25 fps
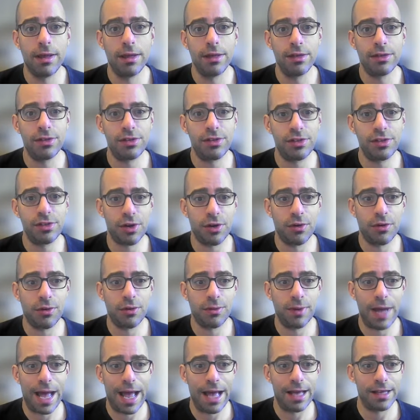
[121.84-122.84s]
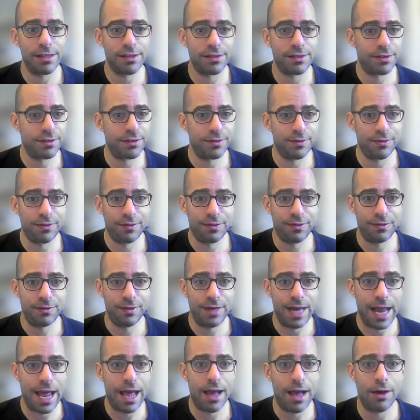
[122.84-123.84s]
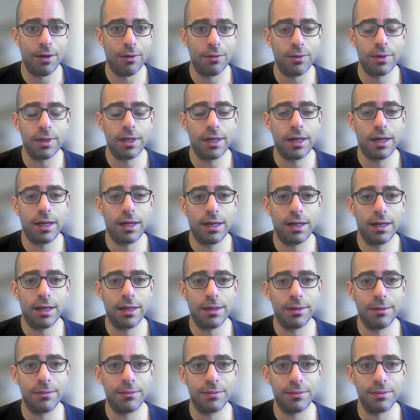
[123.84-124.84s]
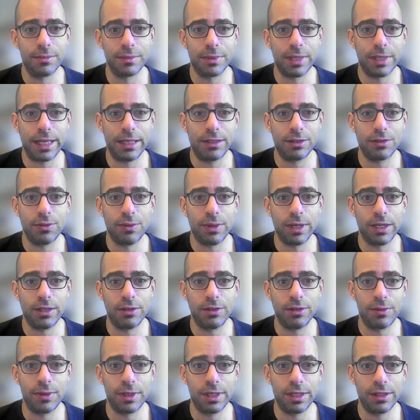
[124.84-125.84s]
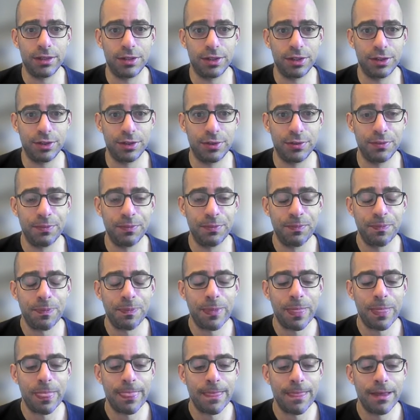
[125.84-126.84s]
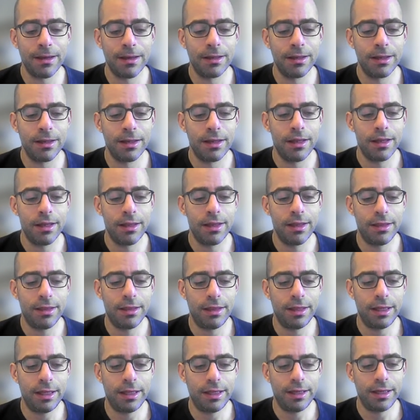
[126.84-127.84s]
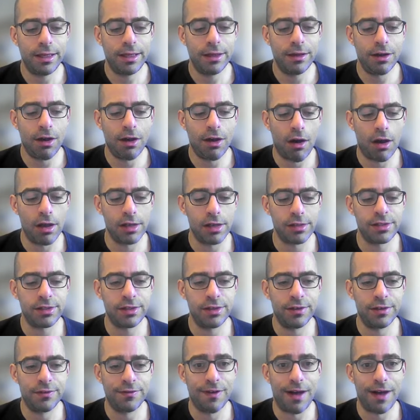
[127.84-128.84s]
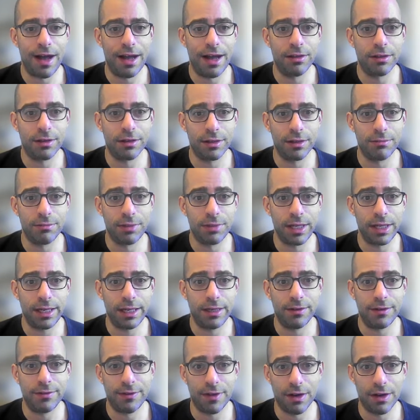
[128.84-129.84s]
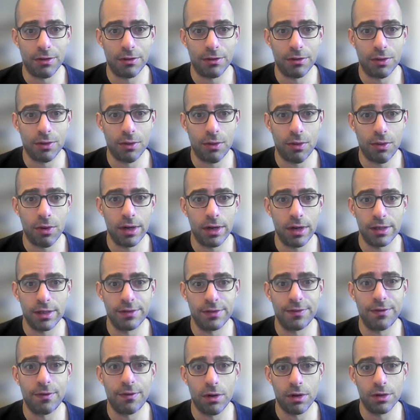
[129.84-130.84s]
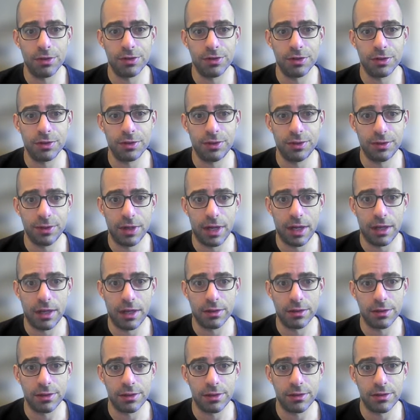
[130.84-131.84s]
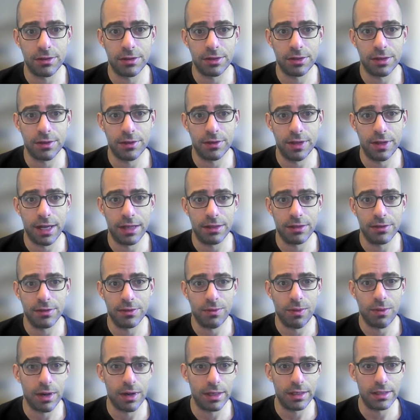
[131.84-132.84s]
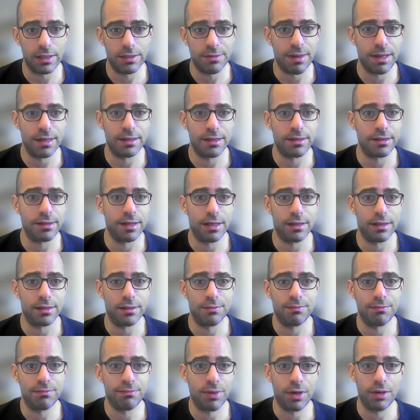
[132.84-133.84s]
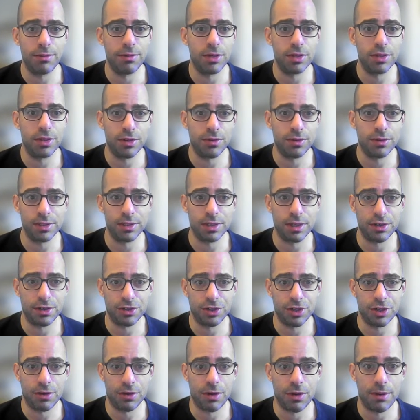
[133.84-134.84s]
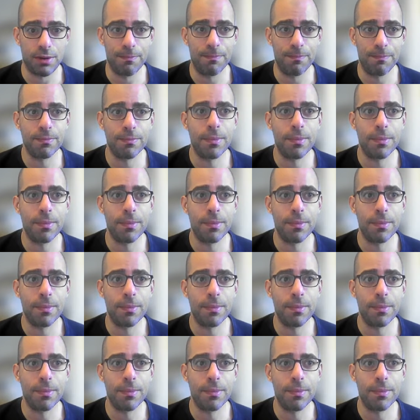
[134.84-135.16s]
So as of now, late 2022, the cost to file a complaint in federal court is $402. So that's one expense that's pretty much always going to show up.